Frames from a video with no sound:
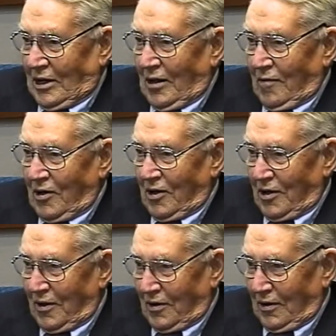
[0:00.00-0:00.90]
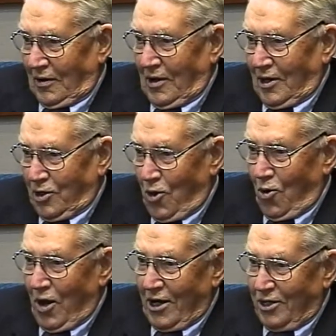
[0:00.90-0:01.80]
delivered
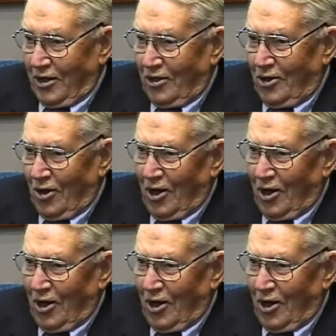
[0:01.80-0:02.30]
his oration